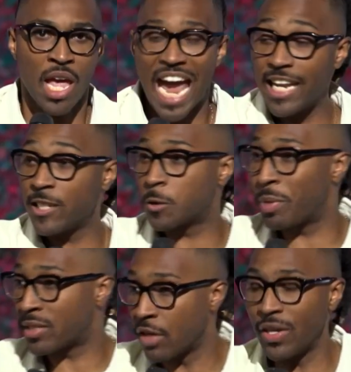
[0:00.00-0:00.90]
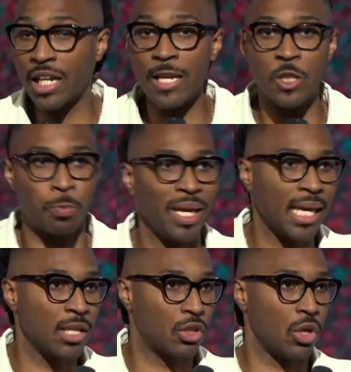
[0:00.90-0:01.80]
And he's specifically
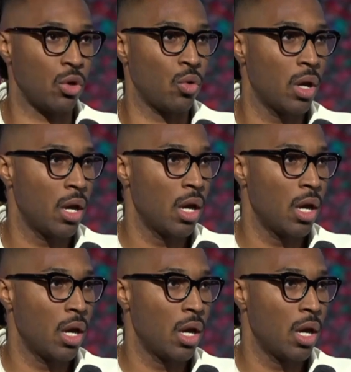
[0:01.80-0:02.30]
speaking to